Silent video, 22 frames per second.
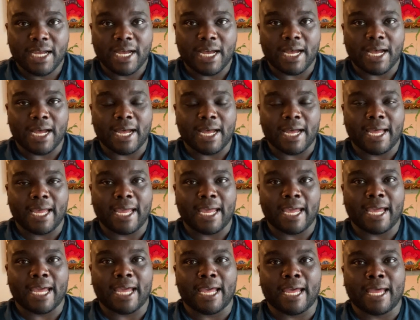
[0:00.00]
uh,
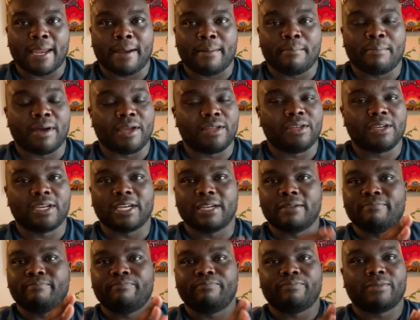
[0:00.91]
and but you
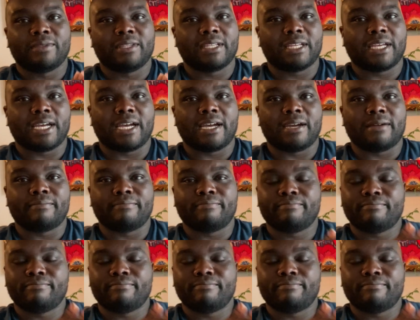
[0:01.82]
can uh,